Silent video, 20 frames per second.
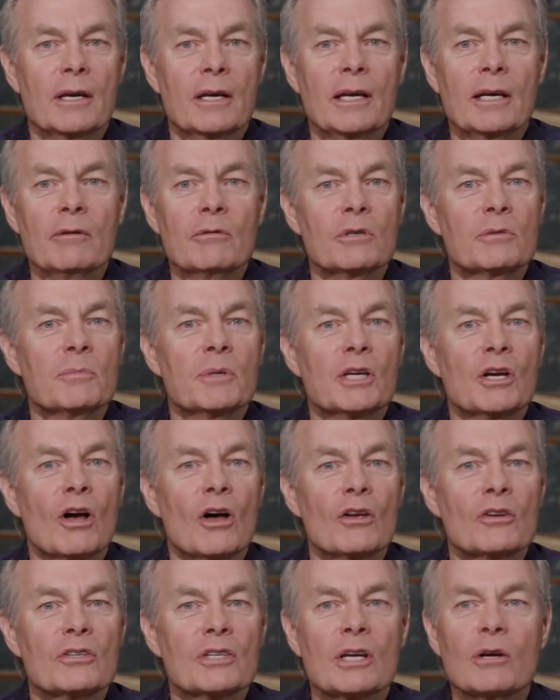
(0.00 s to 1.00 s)
It was
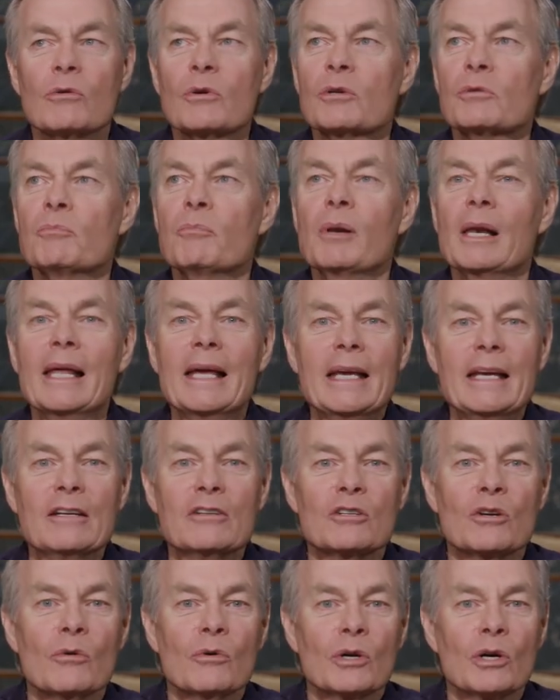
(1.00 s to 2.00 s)
because there was
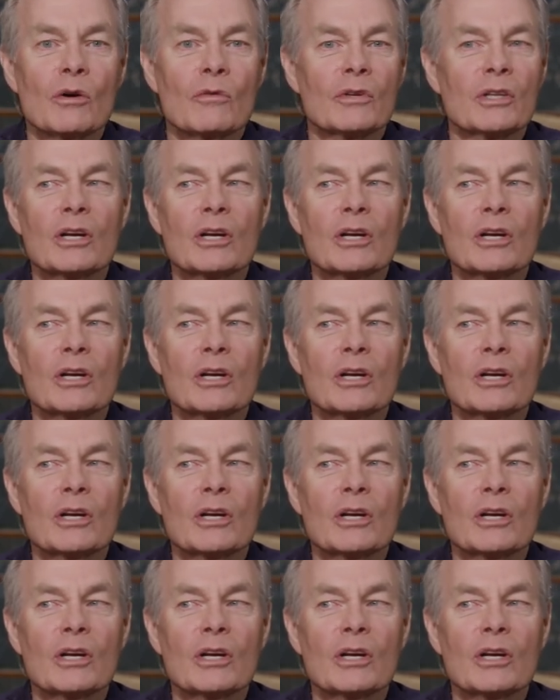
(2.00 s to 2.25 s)
planes going over,